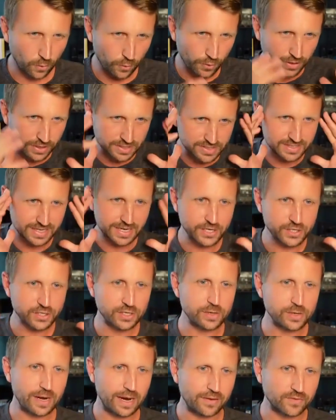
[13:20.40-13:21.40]
organization
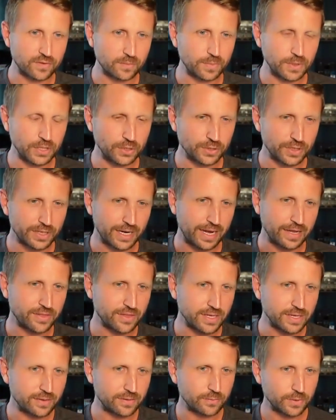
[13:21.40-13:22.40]
you have to build, and I
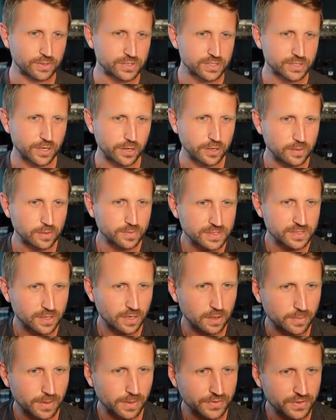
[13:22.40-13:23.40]
think with startups, it's
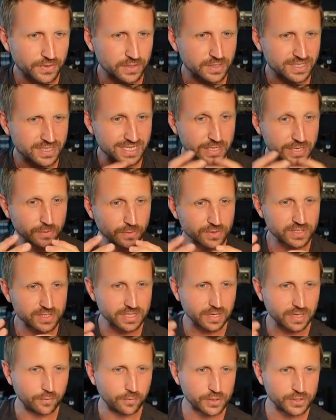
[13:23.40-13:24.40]
all about the
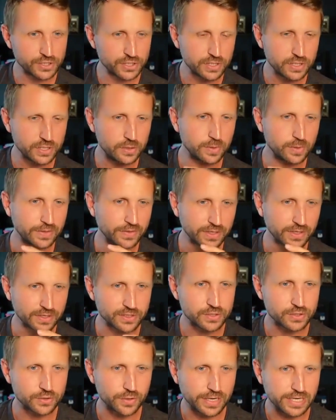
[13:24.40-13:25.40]
sequencing of what you do and the
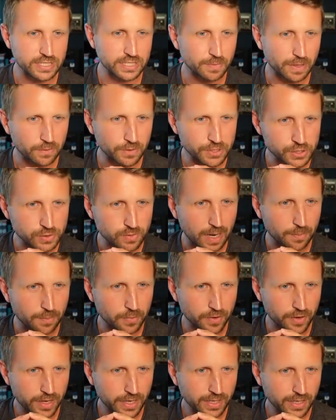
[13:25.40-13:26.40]
constraints by which you
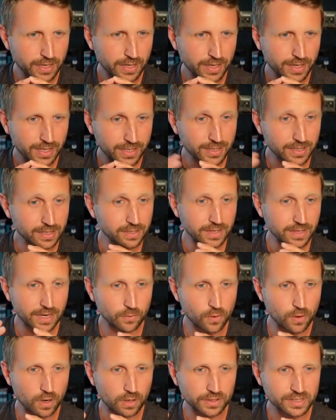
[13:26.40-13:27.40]
operate. And getting that
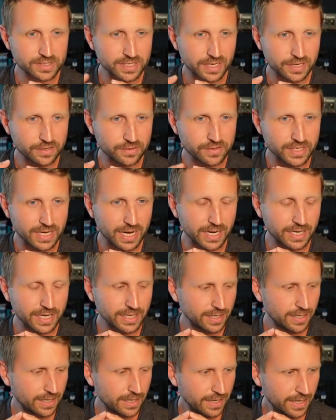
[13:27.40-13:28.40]
wrong is how you die.
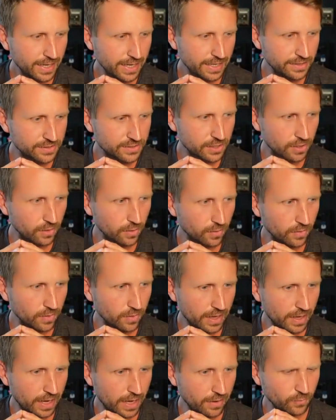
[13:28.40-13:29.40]
And so,
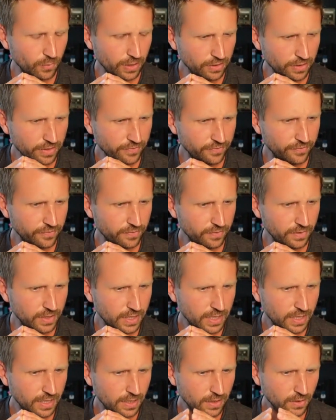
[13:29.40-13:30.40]
well, if
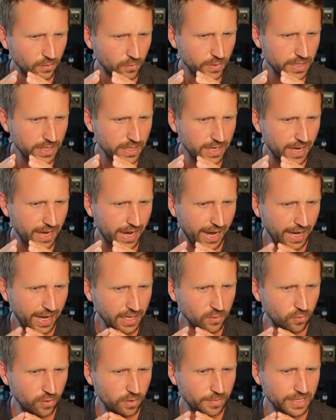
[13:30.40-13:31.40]
we
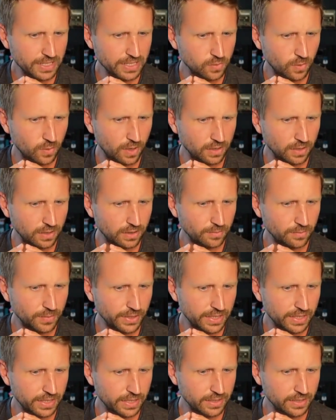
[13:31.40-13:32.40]
had Coinbase Wallet,
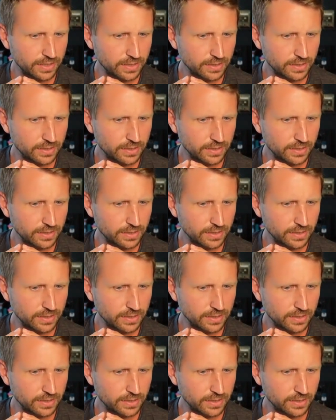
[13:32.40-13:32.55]
but